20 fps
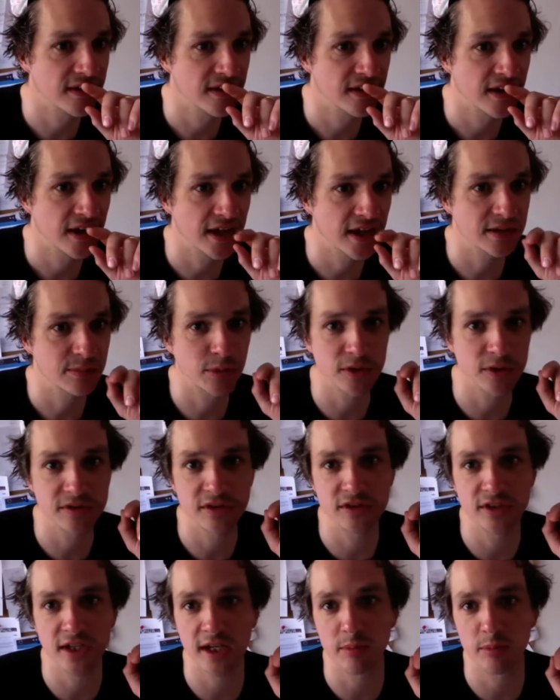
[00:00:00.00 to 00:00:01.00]
Export to
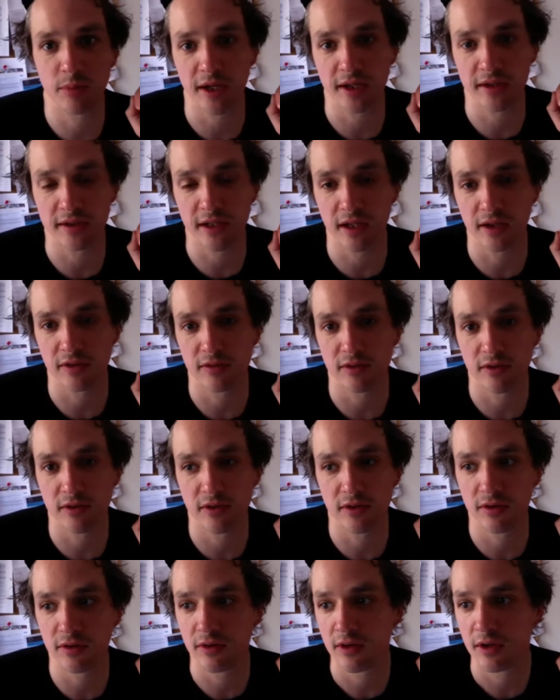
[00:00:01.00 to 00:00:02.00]
JPEG. That'll
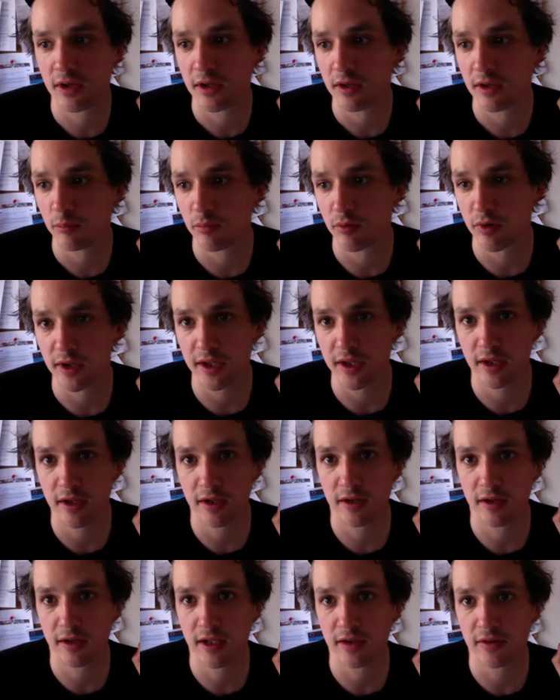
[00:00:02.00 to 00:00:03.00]
do.
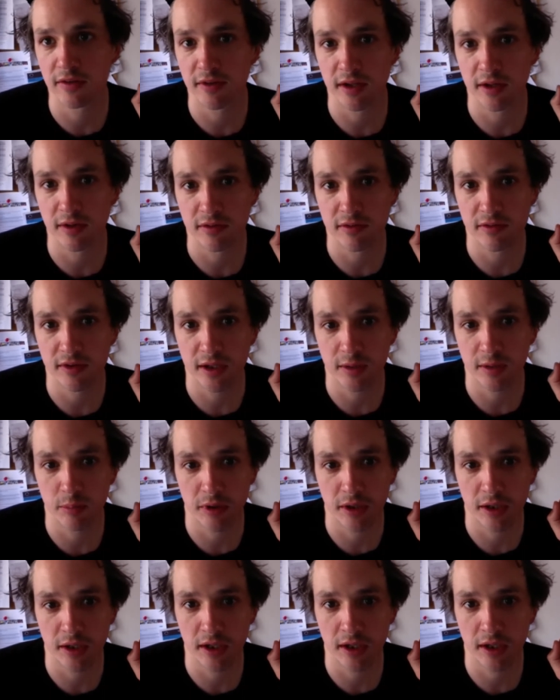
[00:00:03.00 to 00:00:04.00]
Brilliant. That's now a
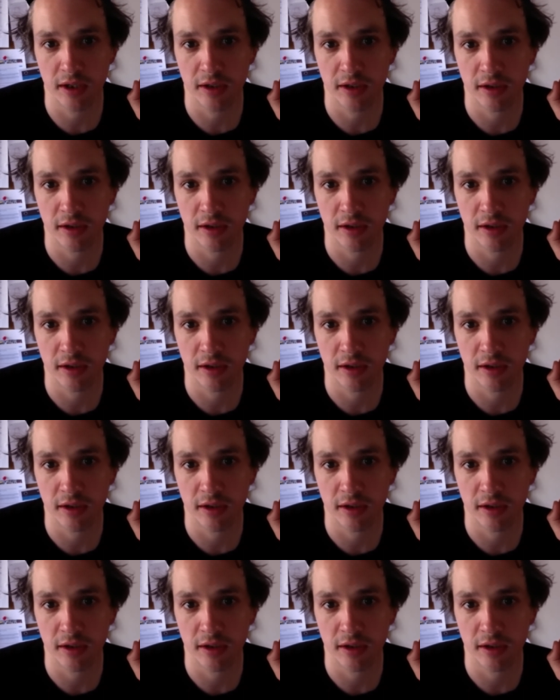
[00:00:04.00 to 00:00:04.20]
JPEG.